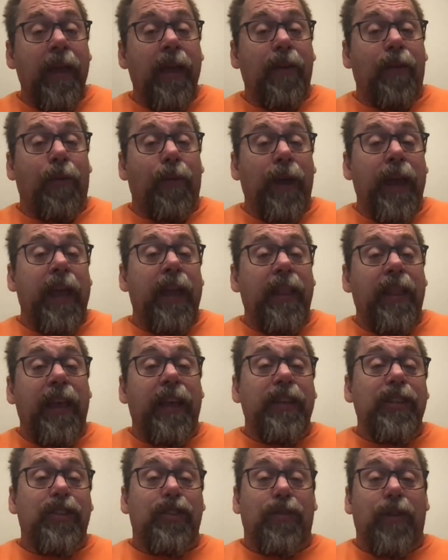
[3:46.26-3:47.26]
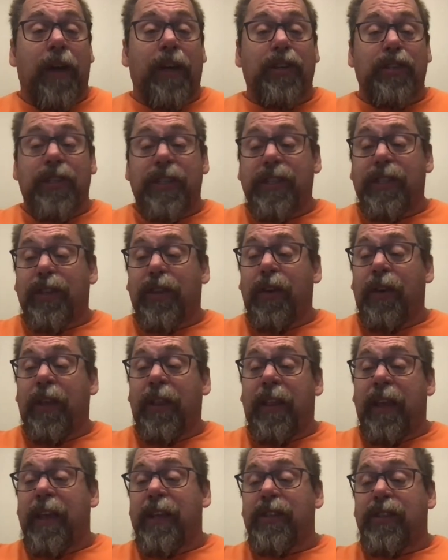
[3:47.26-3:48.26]
Read the instructions, look
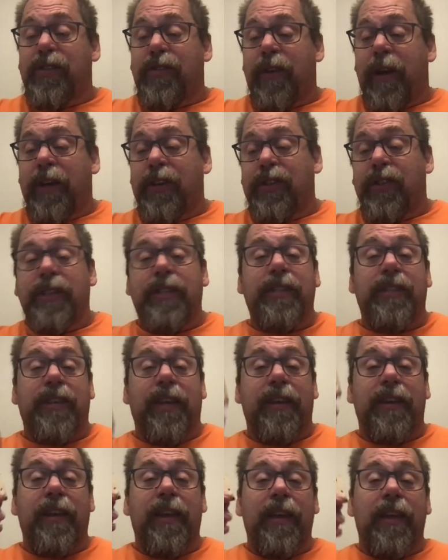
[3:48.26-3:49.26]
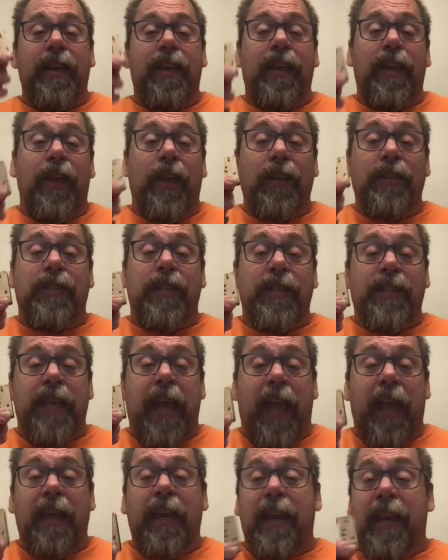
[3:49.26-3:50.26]
at the instructions, and use this
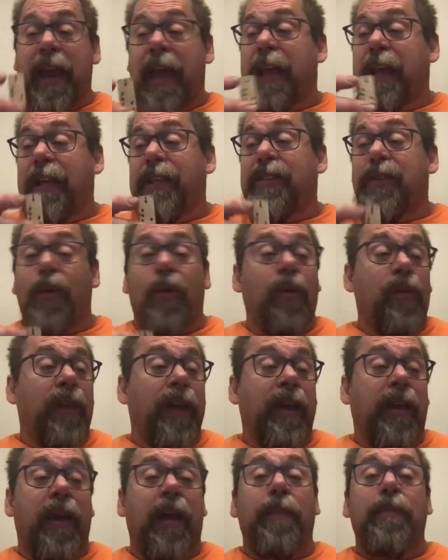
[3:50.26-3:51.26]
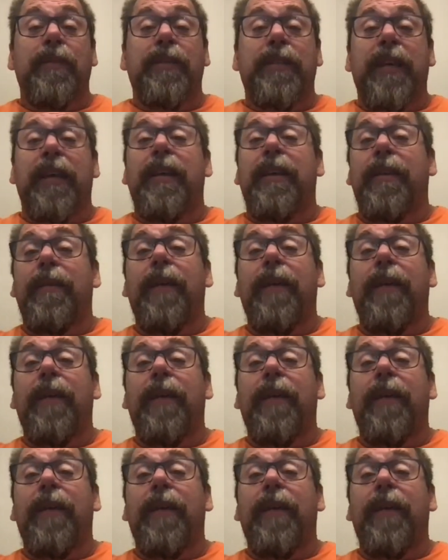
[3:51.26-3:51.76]
handy dandy tool that comes in